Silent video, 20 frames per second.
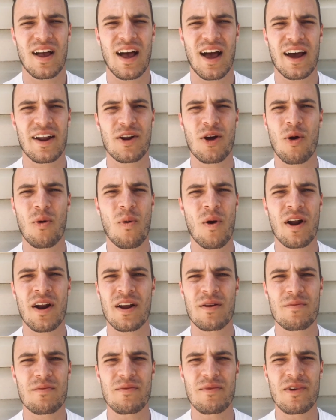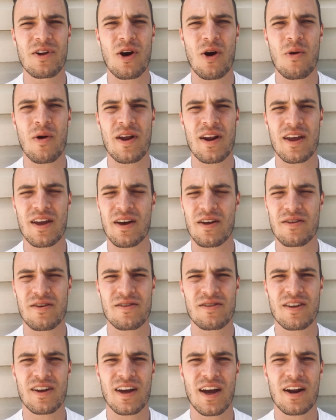I don't want to know any other
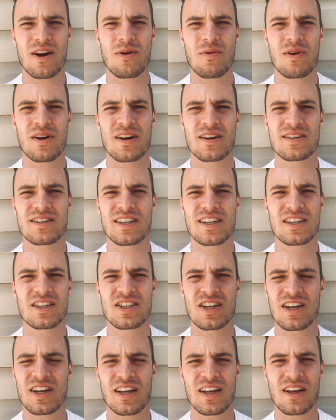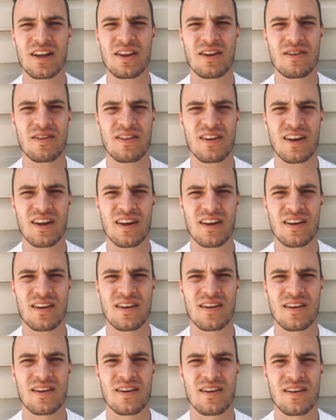thing. I don't want to teach any other thing.
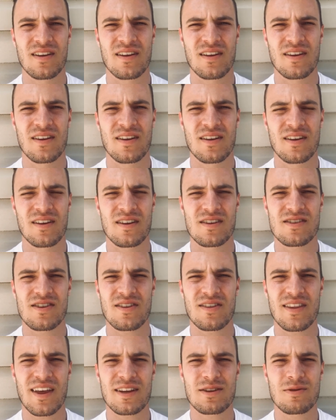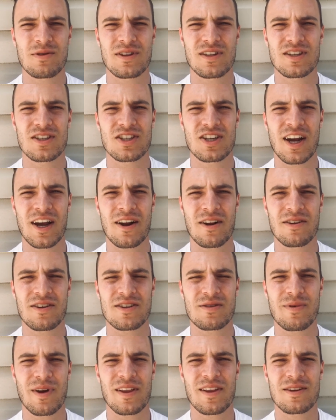So that's what this channel is
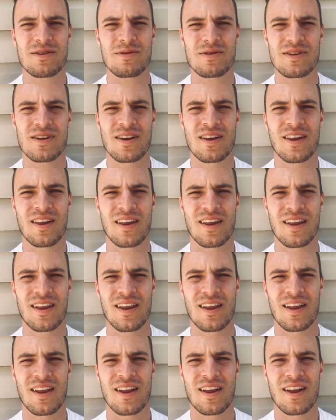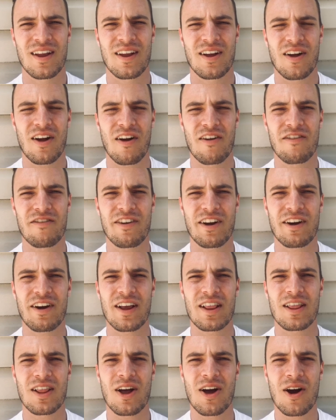about. This was a very
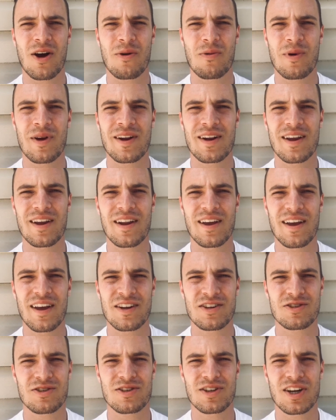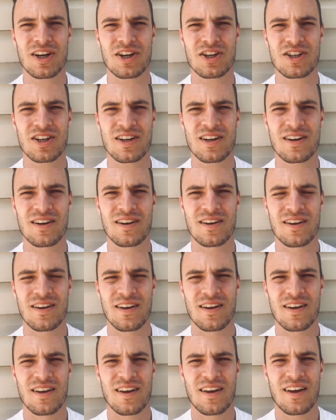long-winded introduction.
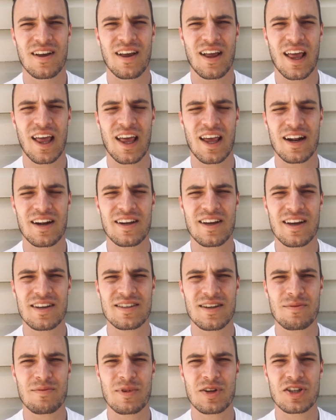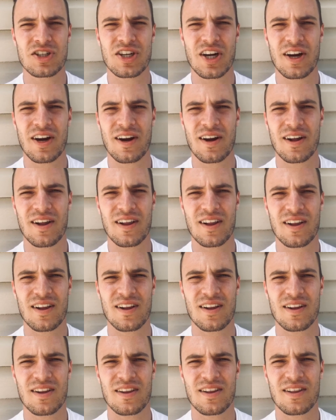And yes, I may share
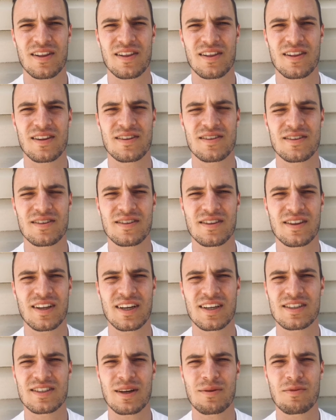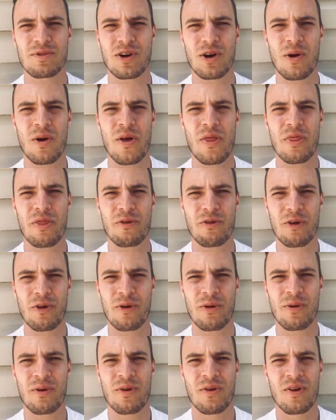things I'm going
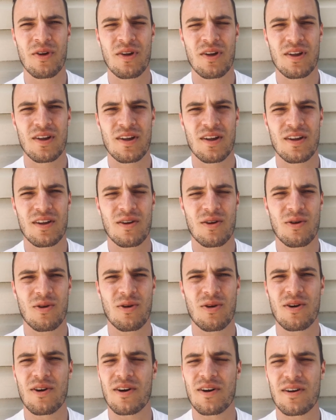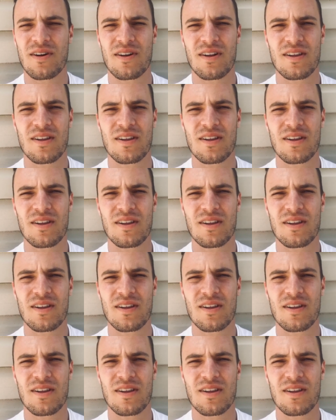through or